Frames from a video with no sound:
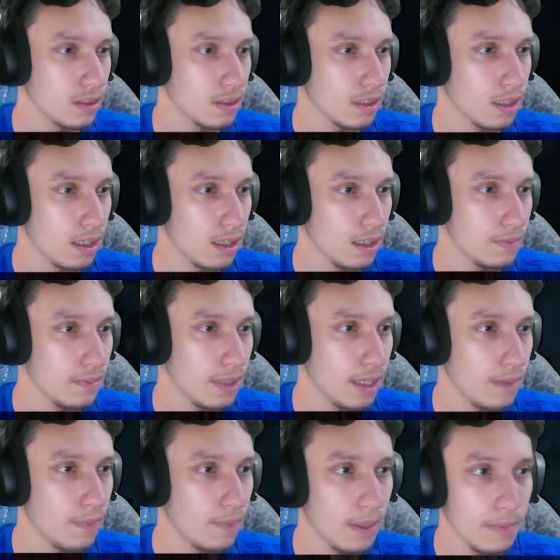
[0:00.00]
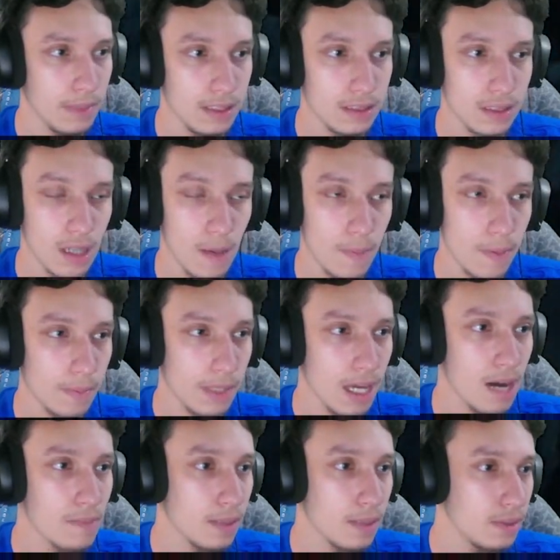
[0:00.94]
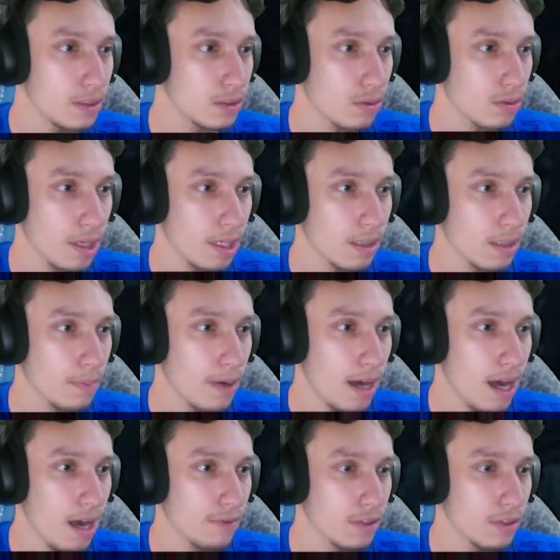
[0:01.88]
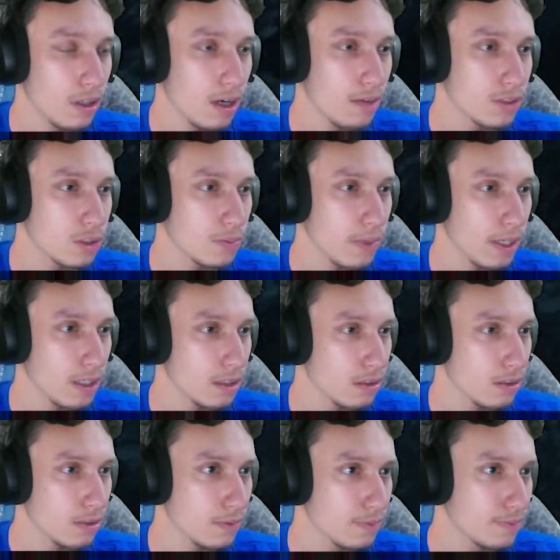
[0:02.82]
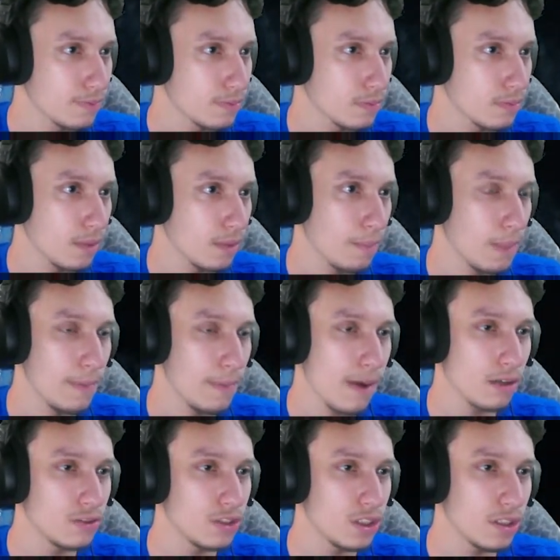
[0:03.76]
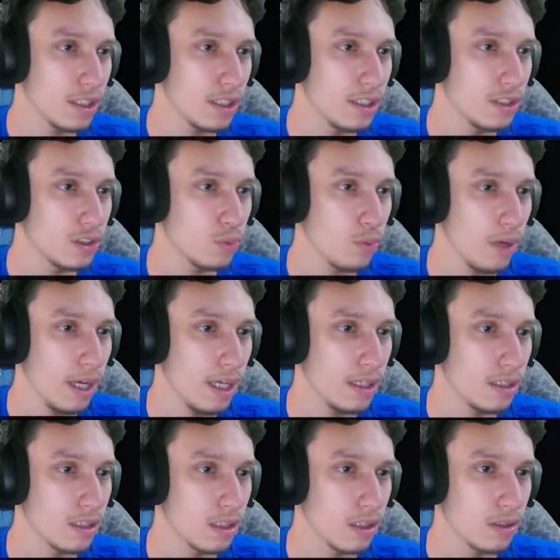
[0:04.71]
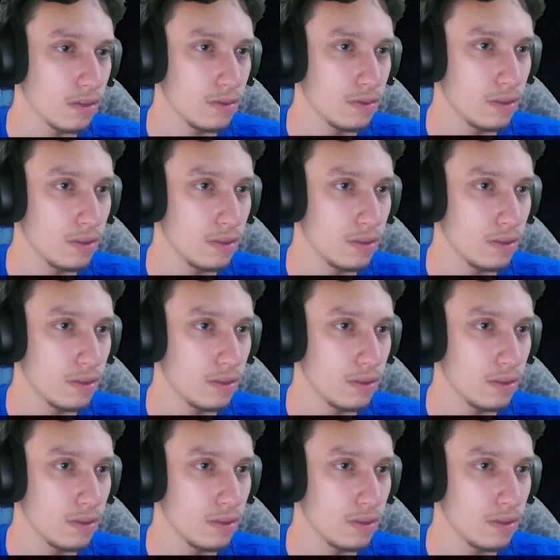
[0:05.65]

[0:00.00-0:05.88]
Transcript: All right, man. Maybe he's helping me out. Maybe he's creating a path. You know, I respect it. Maybe I was just in his way. You know.